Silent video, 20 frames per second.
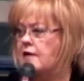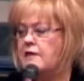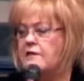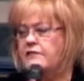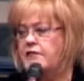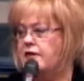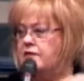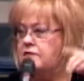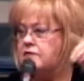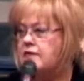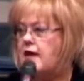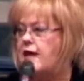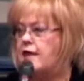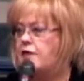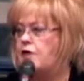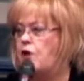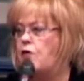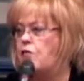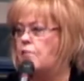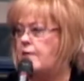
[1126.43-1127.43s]
This I
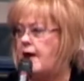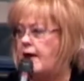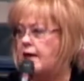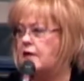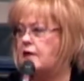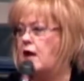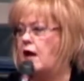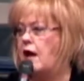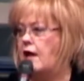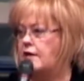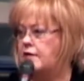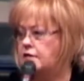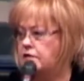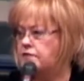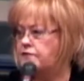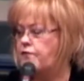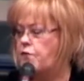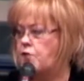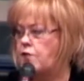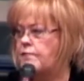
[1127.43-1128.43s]
know my God is
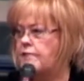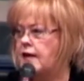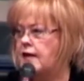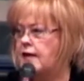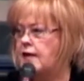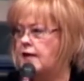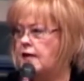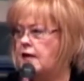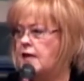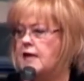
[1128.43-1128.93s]
for me.